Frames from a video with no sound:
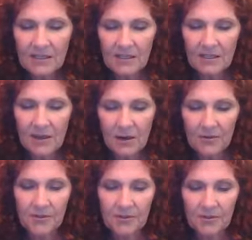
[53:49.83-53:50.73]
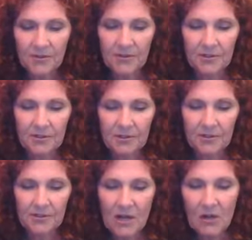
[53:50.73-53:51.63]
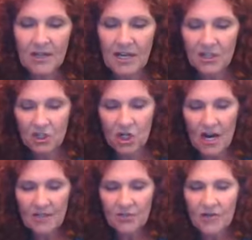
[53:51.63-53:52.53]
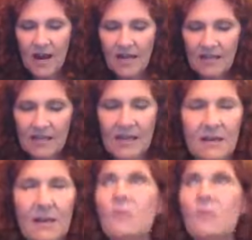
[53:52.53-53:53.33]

you know your your cholinesterase right uh,